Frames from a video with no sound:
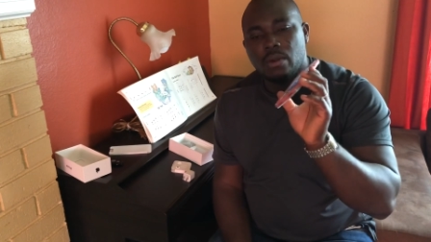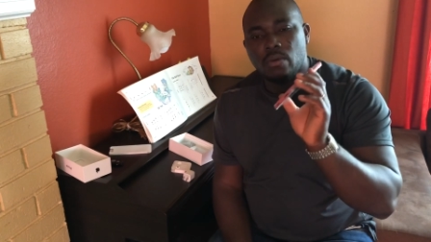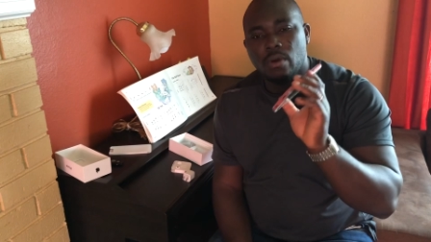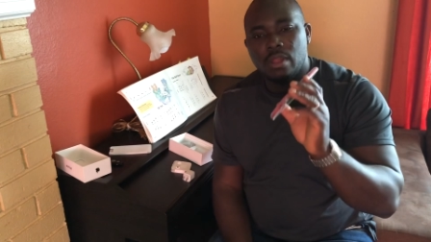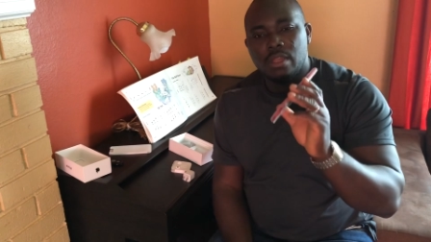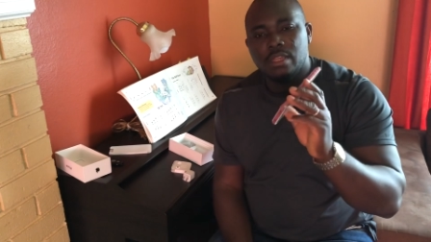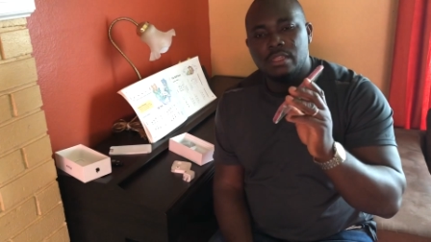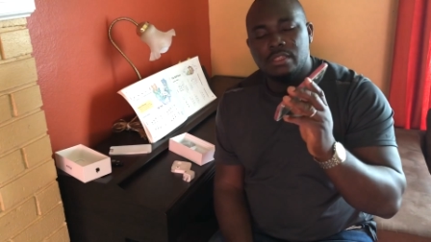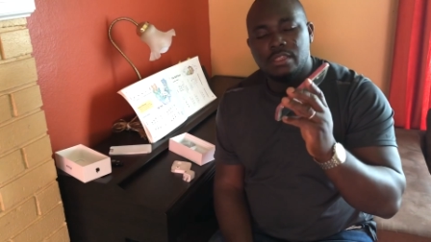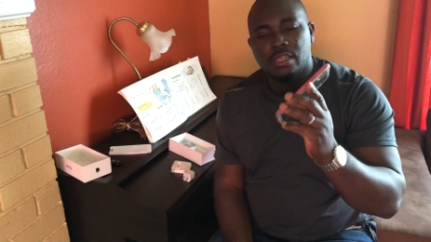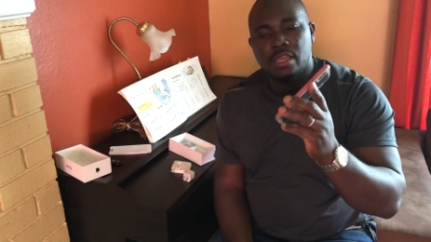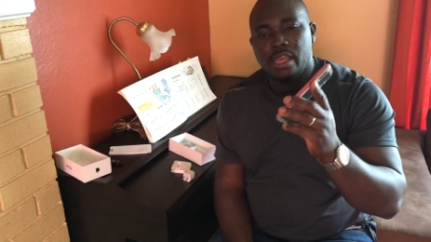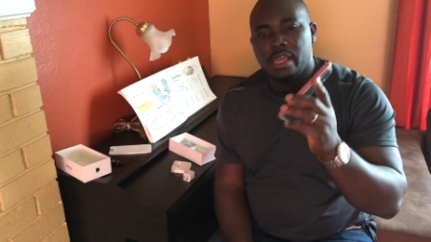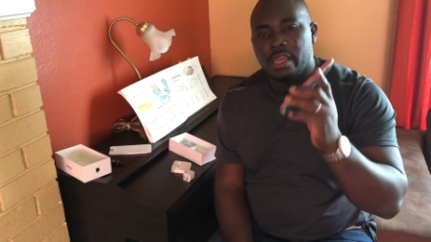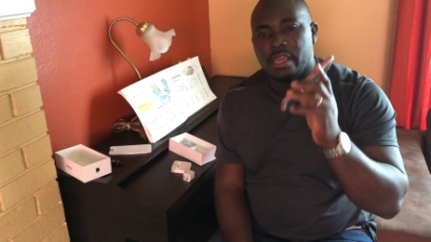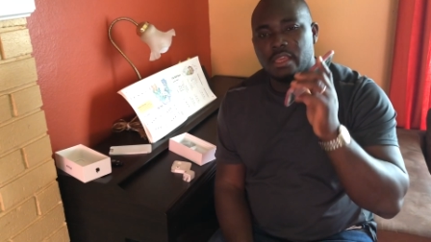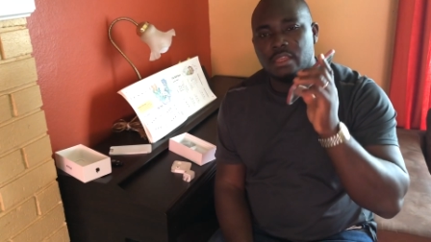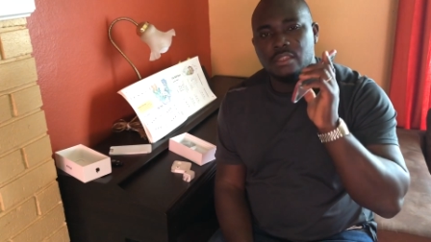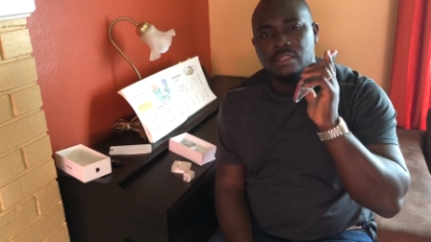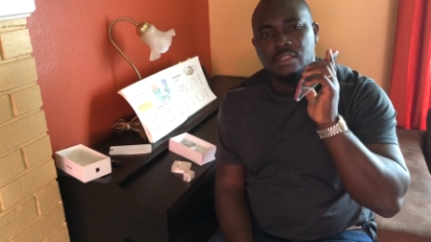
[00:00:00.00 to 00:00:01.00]
quality
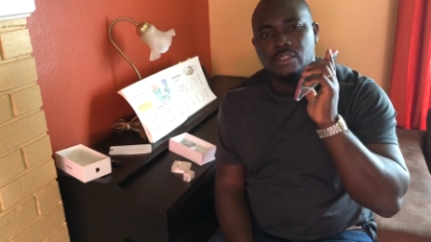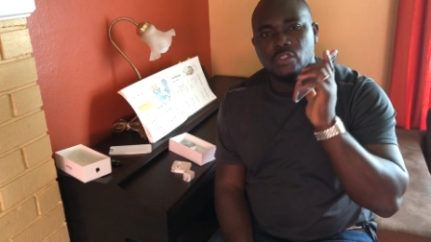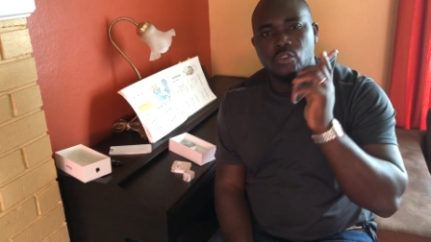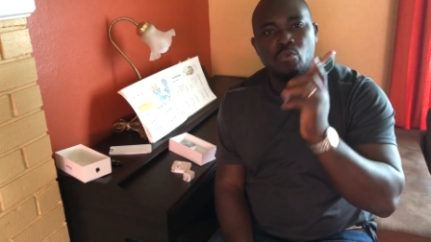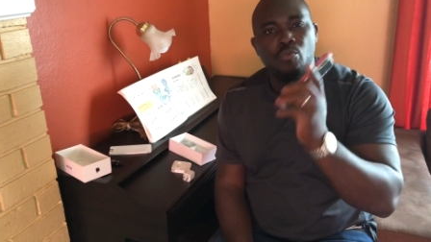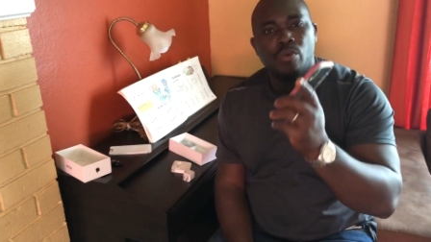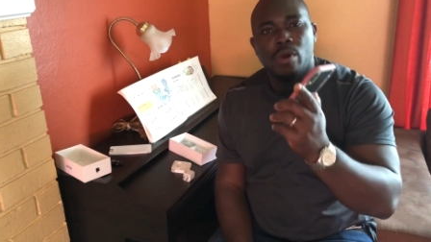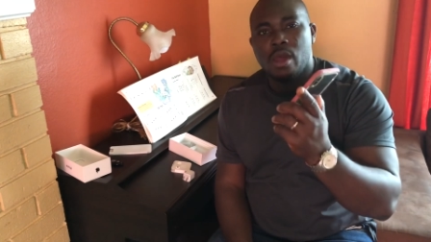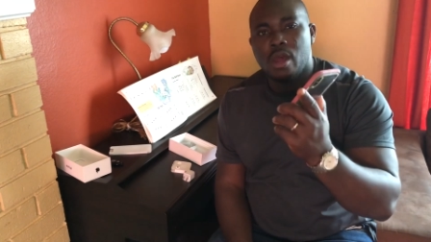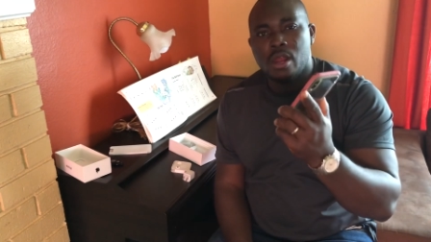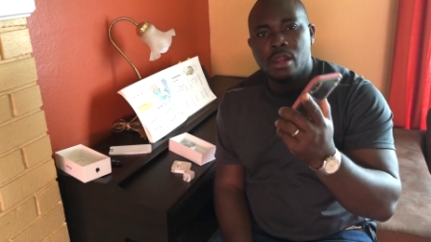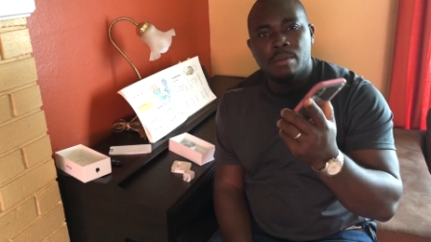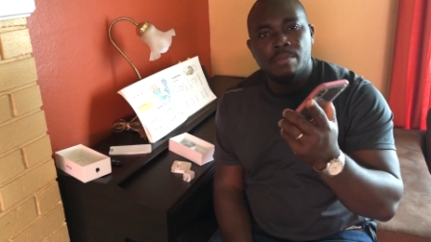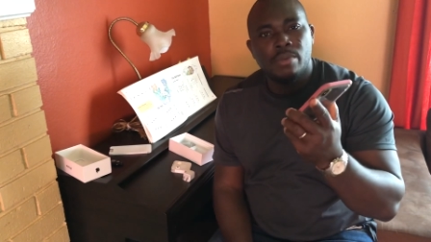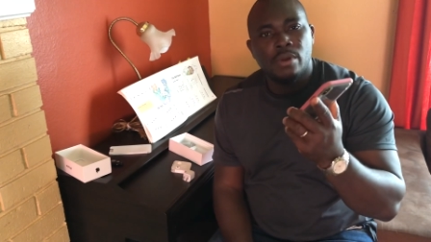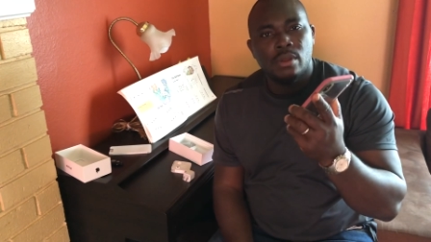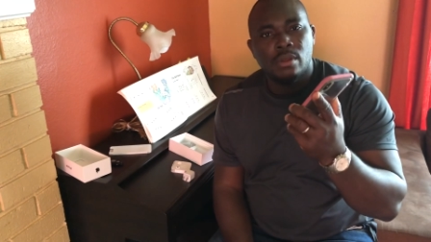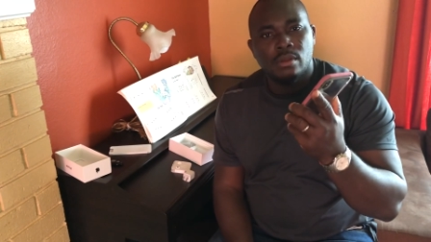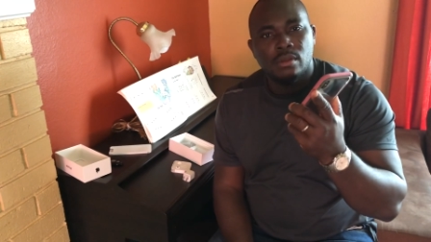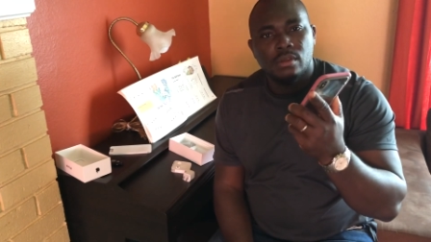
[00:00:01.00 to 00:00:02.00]
is superb.
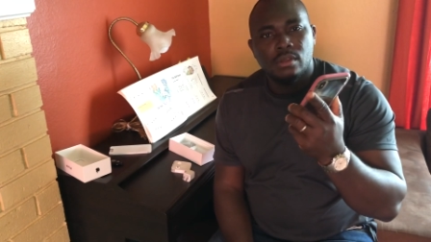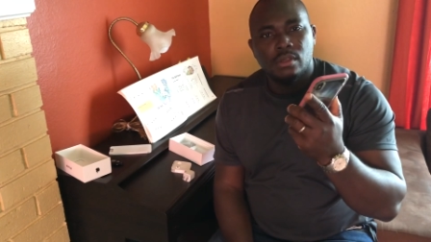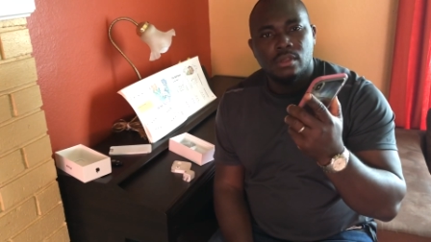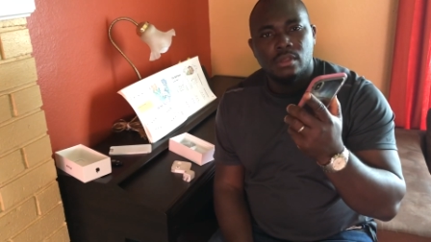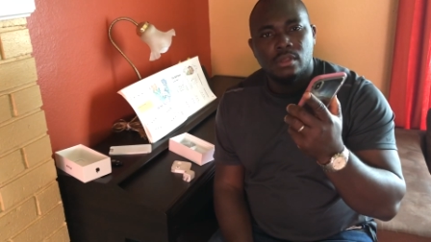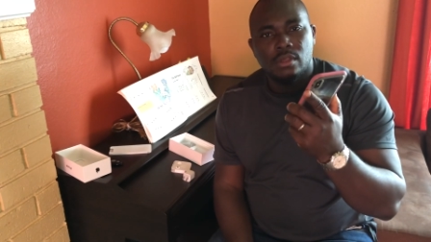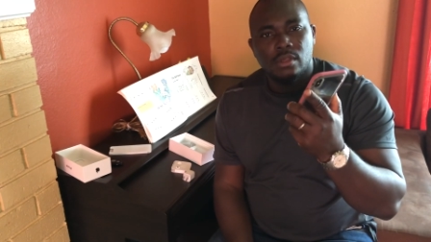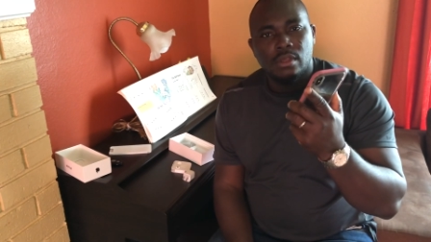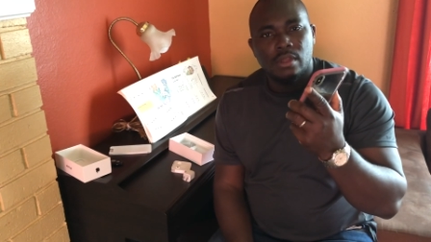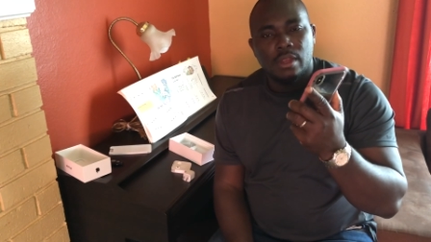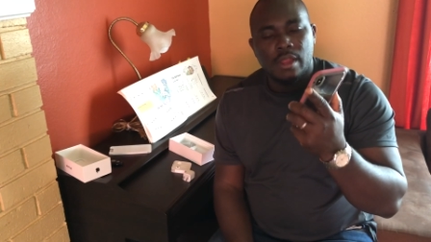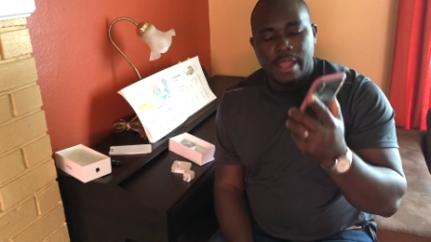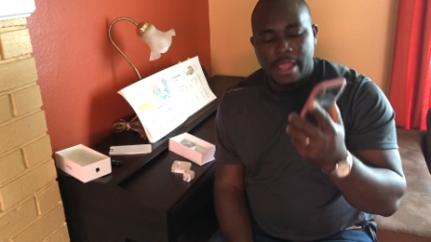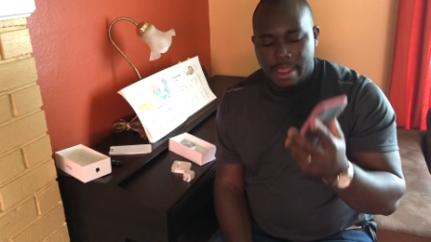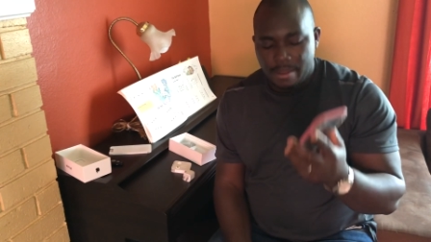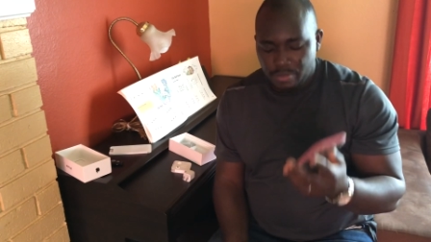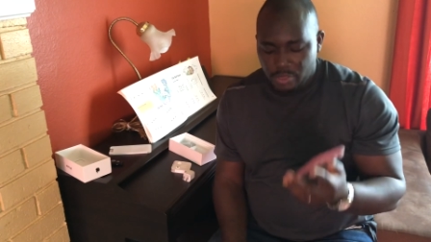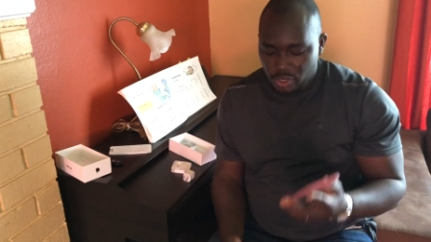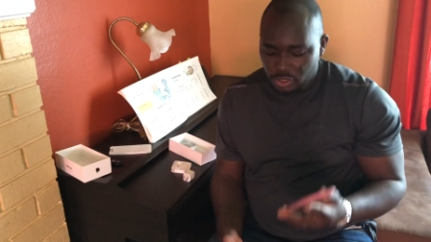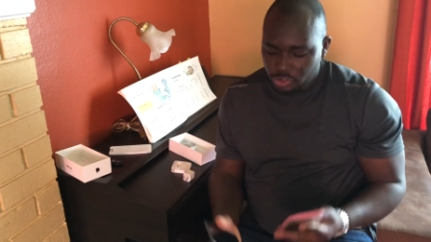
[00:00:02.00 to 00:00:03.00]

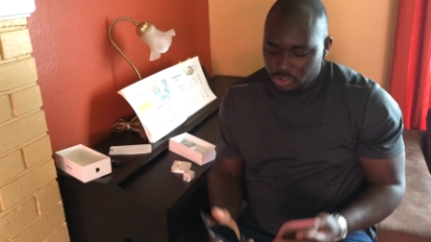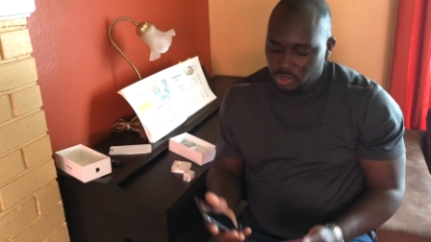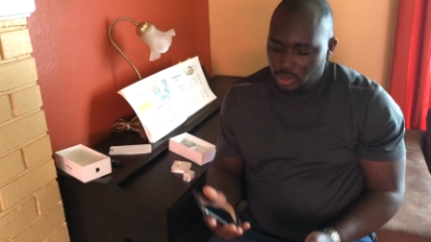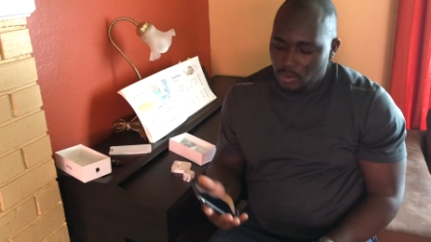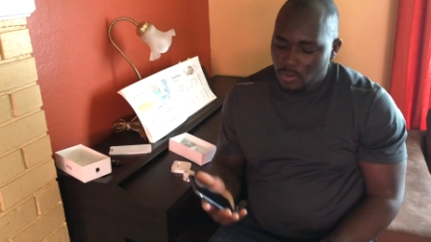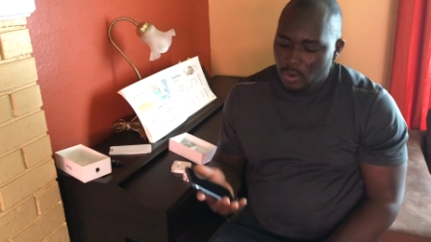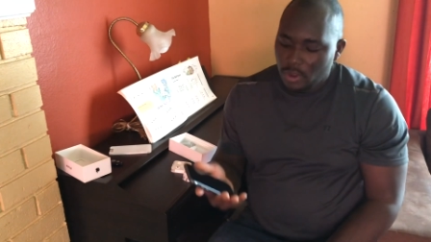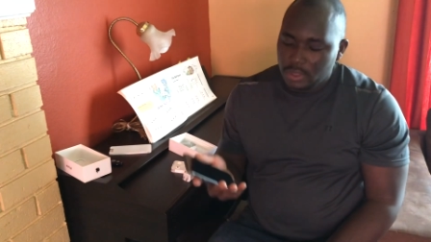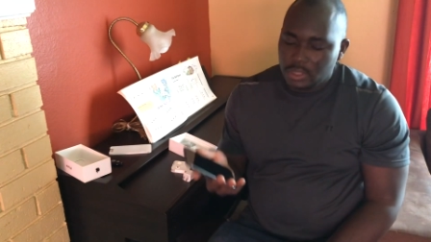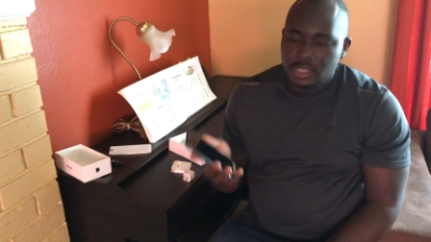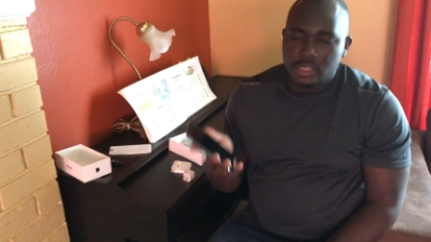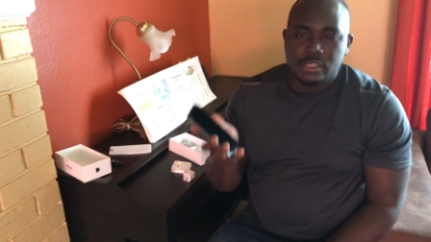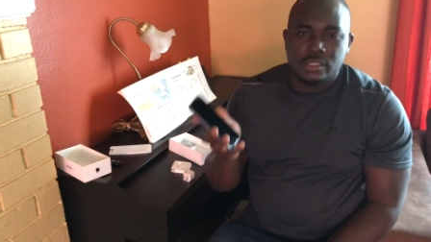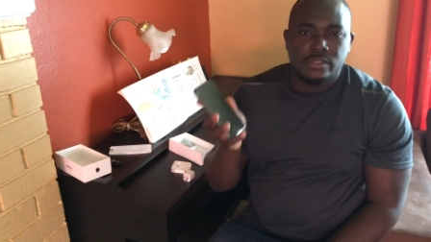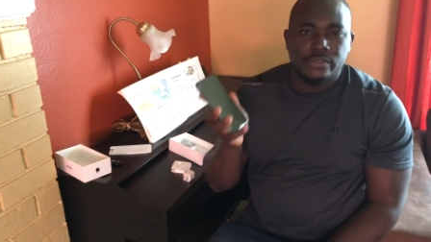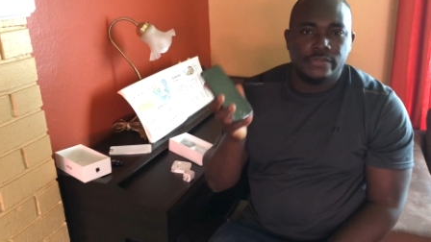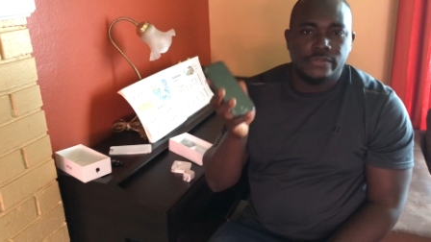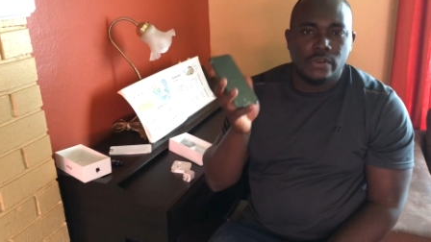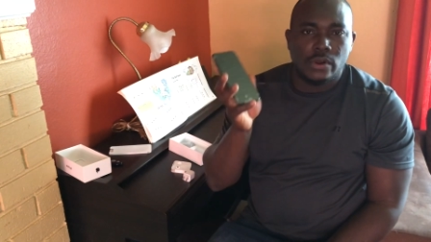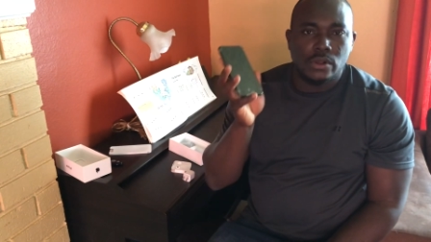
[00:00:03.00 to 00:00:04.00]
I'm not sure what this
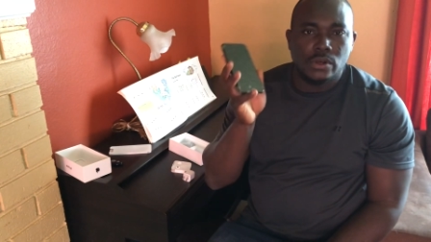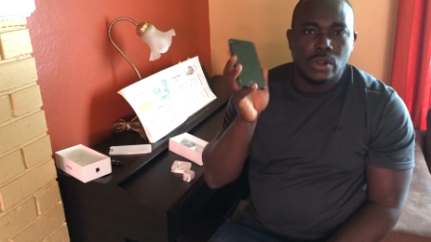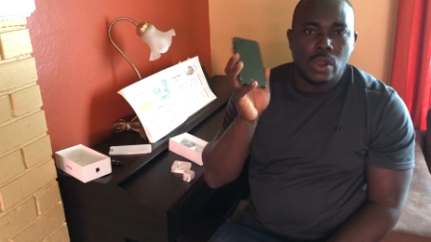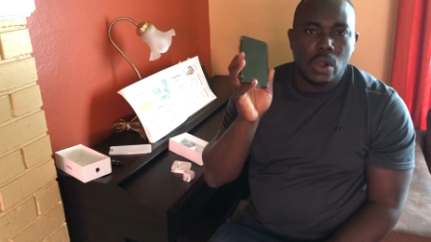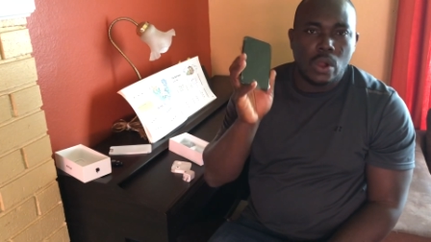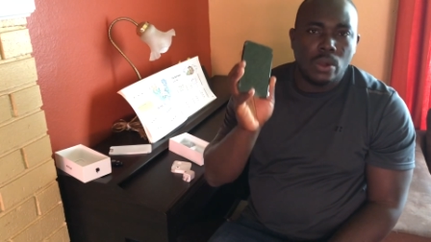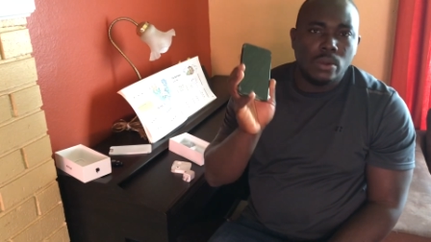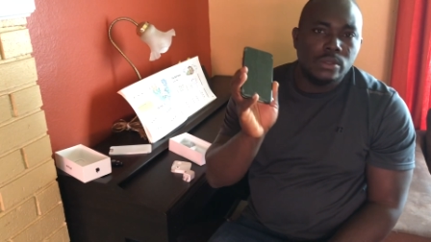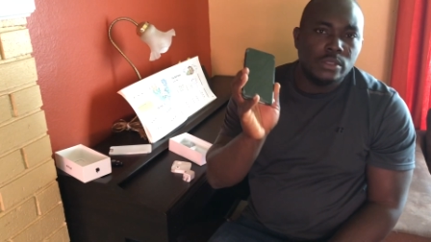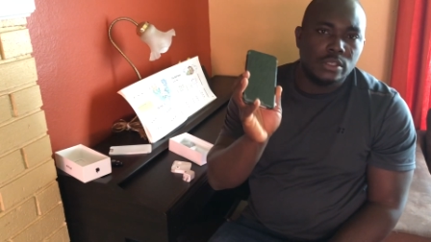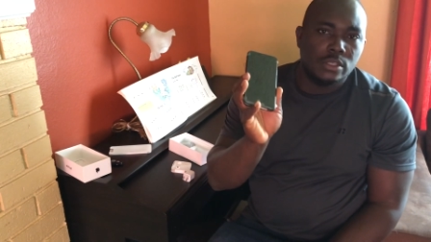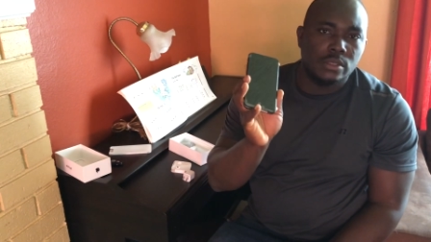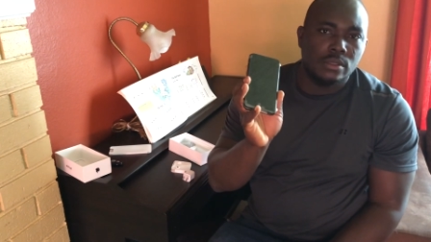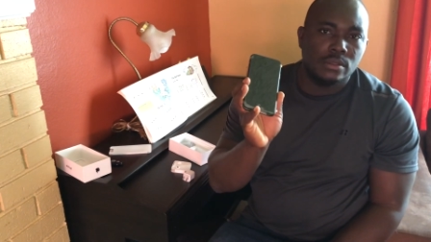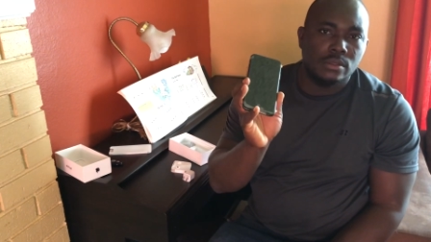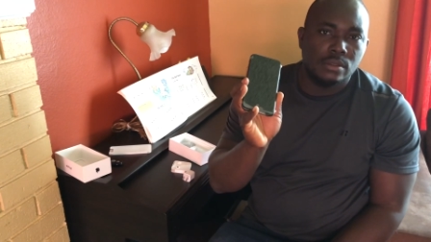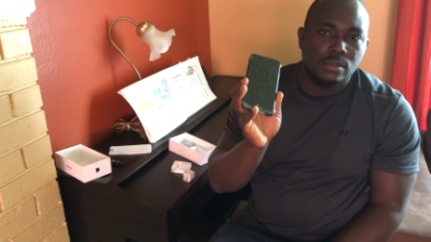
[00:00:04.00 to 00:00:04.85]
phone holds.